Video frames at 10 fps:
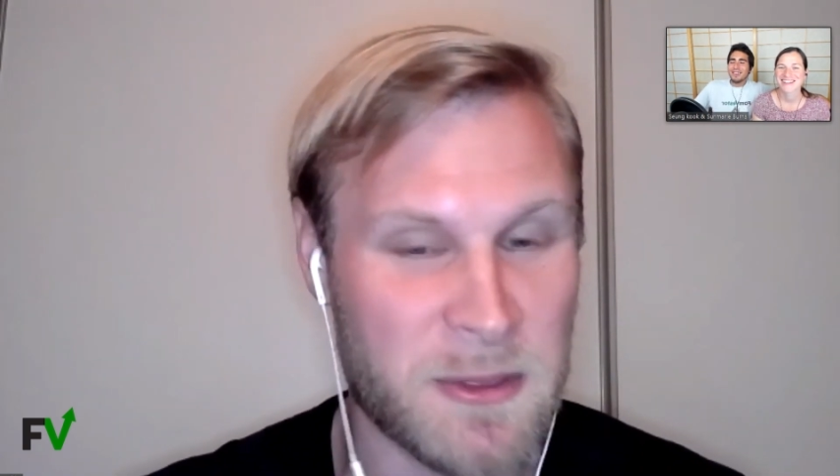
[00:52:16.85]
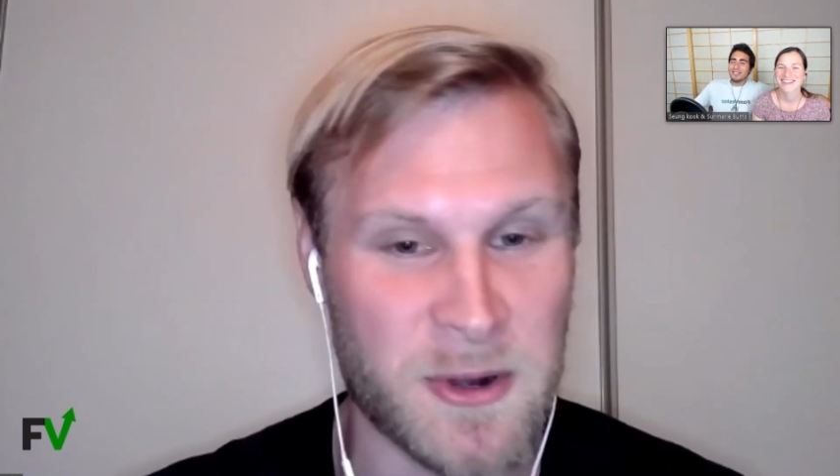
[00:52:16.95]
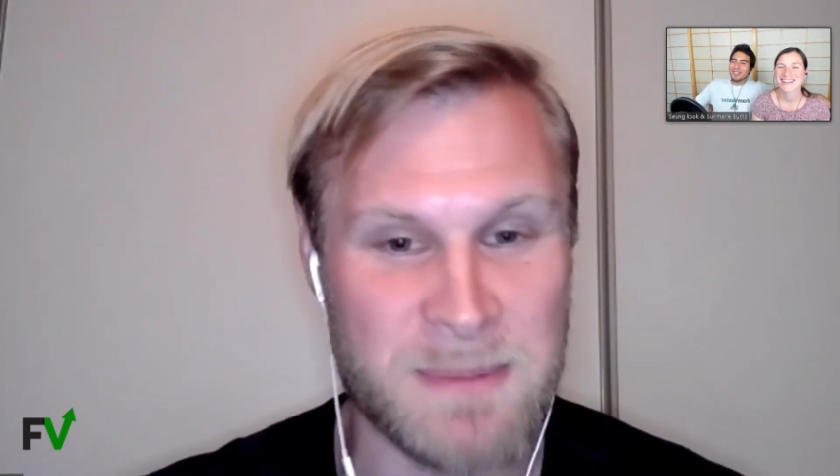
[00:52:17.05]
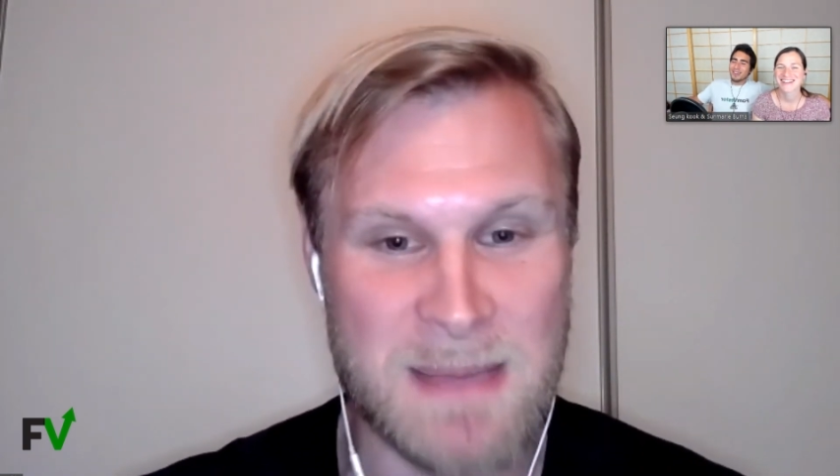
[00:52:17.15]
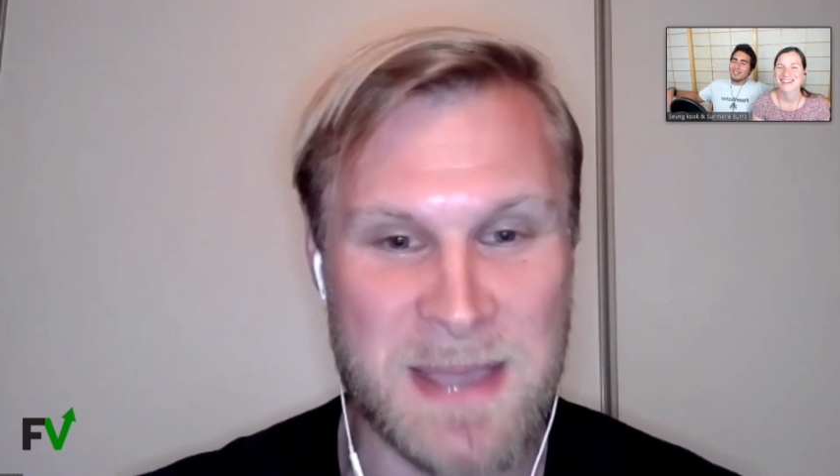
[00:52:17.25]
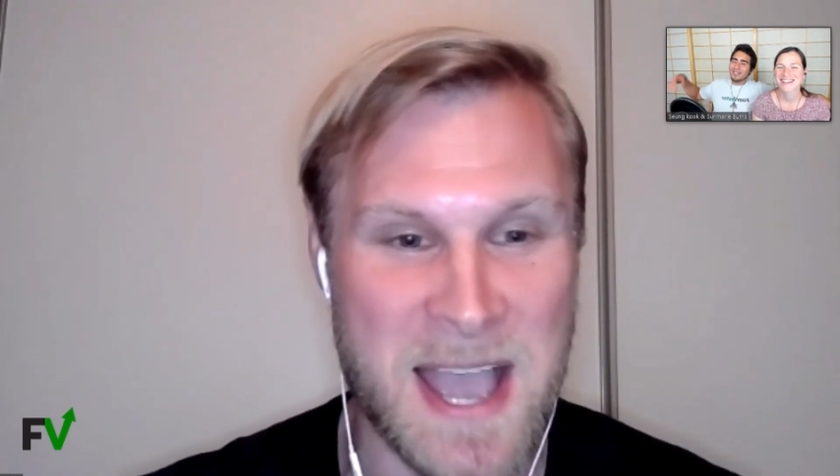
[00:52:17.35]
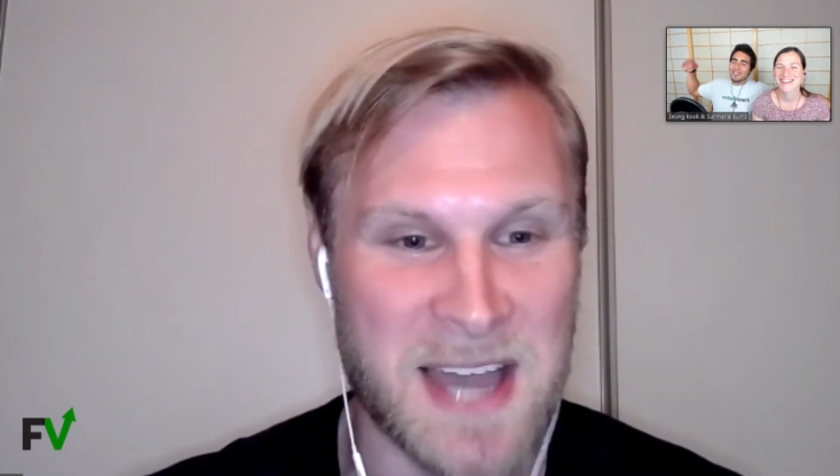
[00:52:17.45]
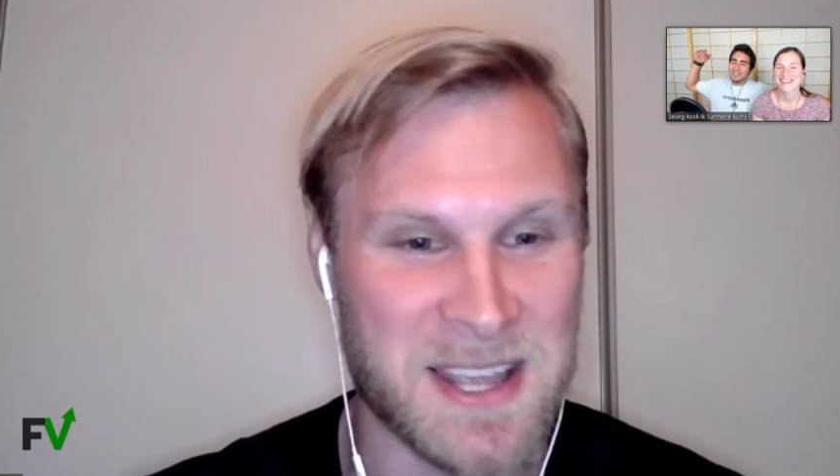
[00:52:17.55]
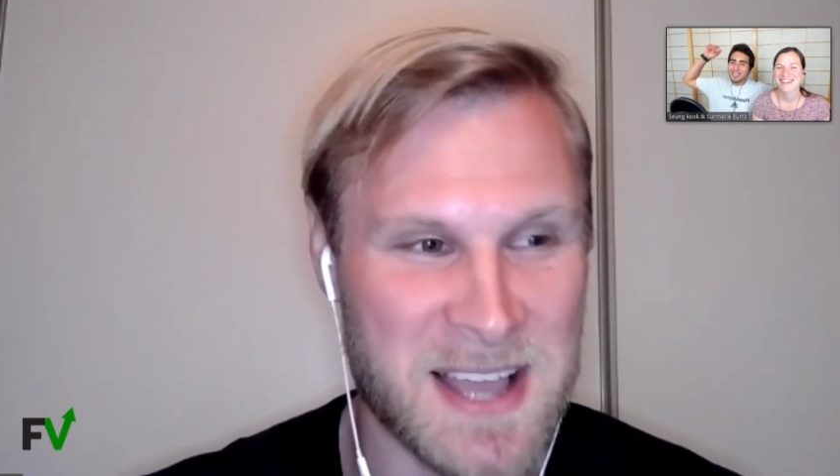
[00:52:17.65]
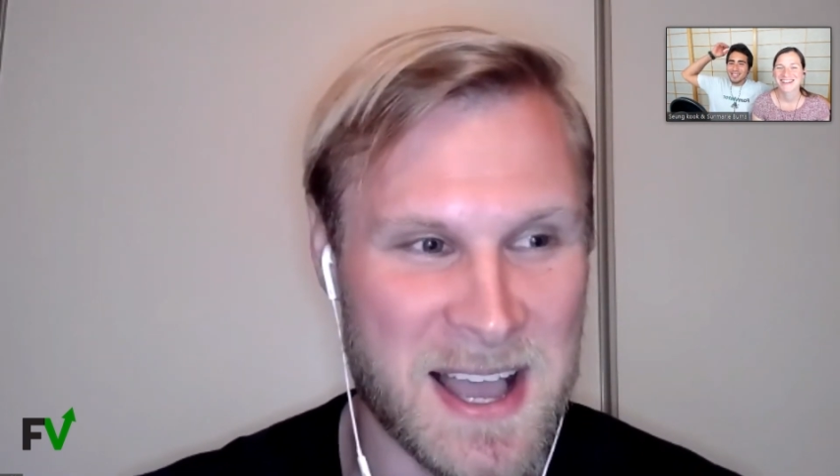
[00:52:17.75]
third baby
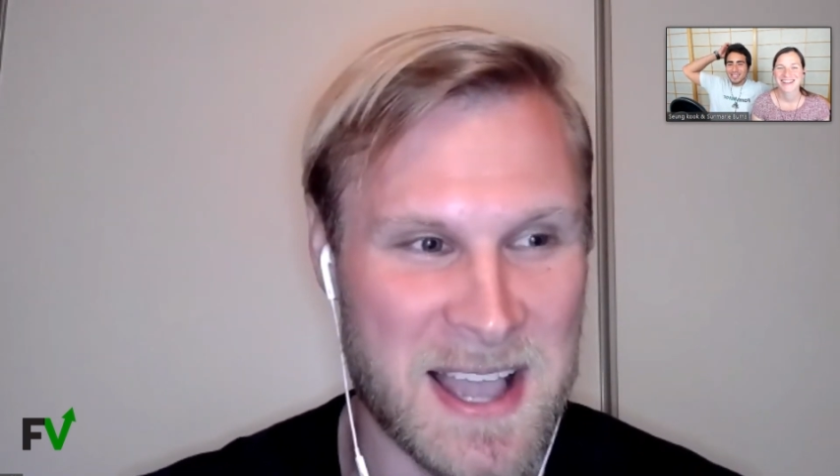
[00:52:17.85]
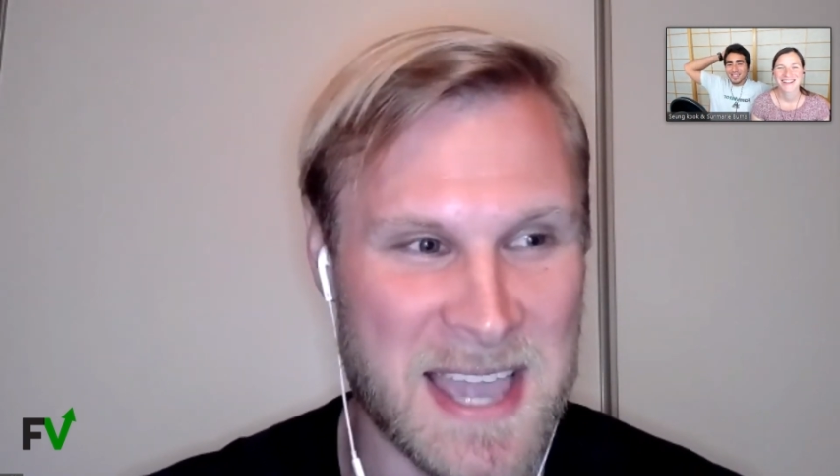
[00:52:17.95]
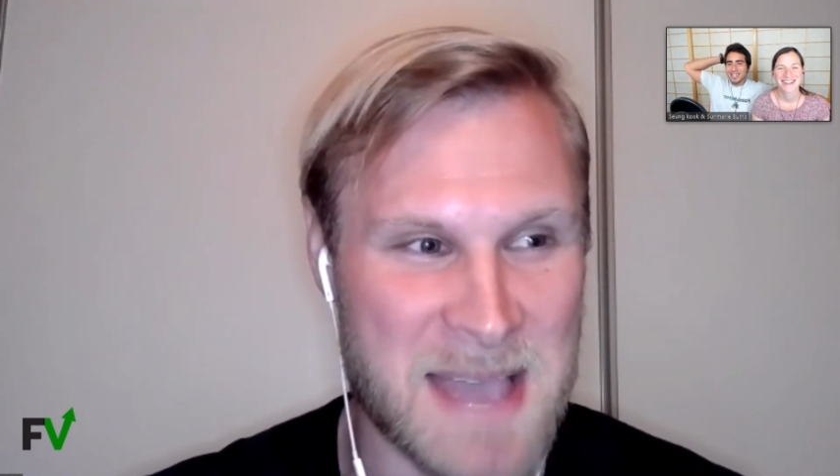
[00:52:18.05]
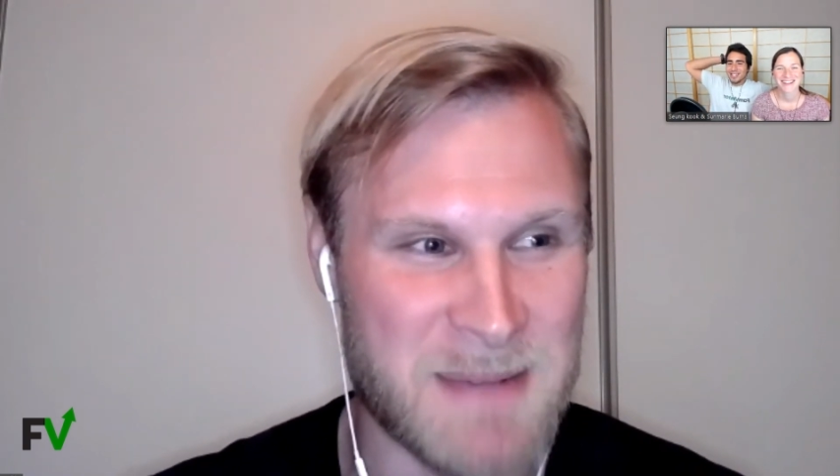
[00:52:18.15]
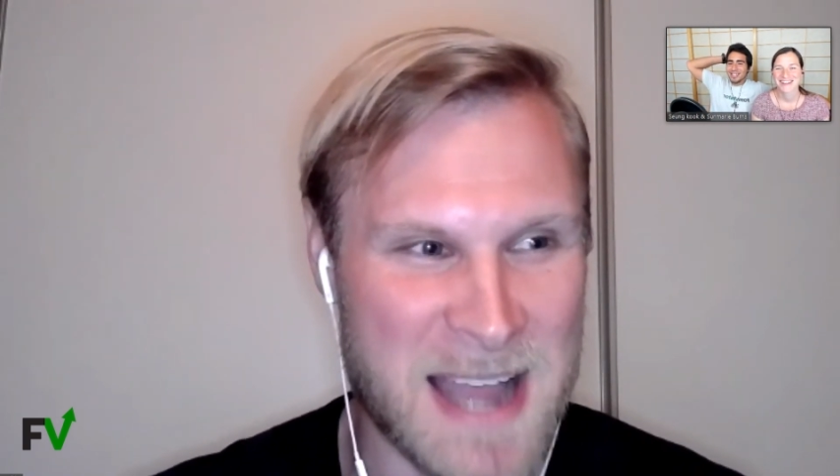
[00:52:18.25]
came.